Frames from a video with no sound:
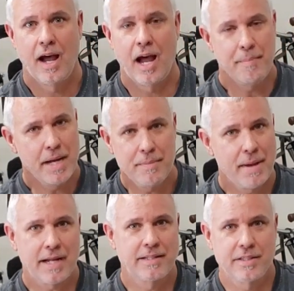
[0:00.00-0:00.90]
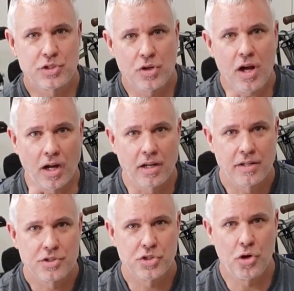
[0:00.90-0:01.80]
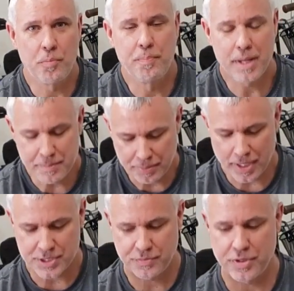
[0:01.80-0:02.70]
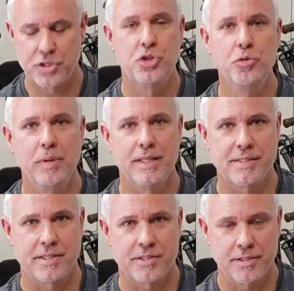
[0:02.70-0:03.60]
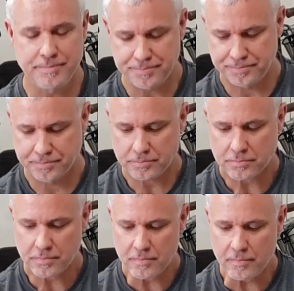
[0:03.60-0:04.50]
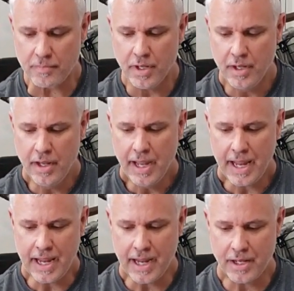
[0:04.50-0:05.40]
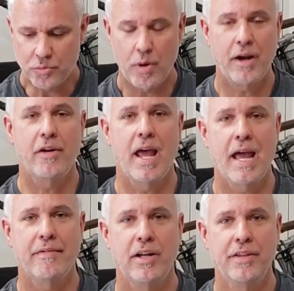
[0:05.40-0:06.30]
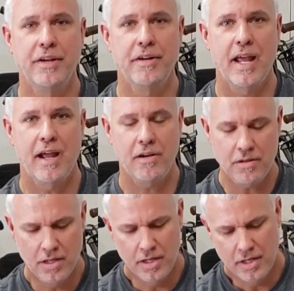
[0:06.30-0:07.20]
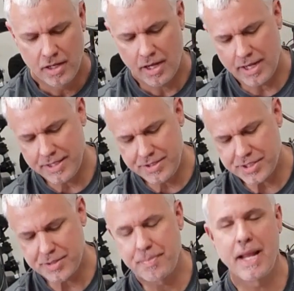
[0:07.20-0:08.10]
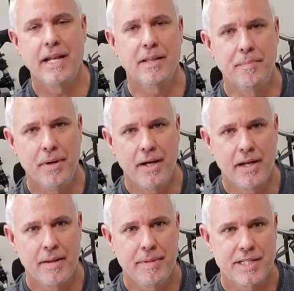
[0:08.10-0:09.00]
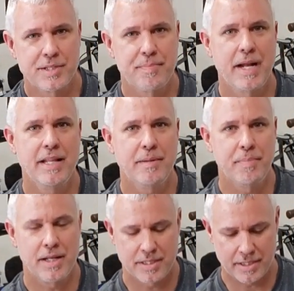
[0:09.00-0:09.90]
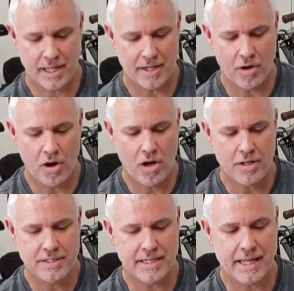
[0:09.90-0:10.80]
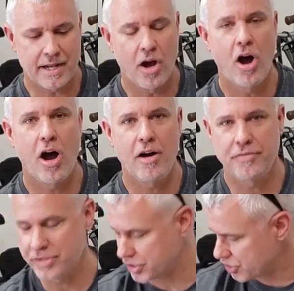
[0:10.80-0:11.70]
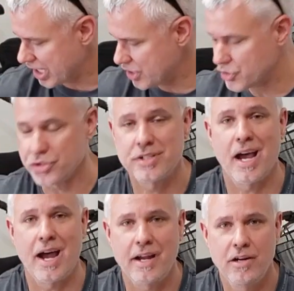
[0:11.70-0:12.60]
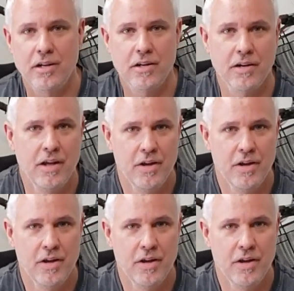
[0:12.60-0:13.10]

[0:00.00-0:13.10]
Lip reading: I made it back to the truck. So big plus for the tubeless system. And why don't I have it on there now? It's just a pain in the butt. I mean, it's a pain in the butt to get on, to get off, to change your tire.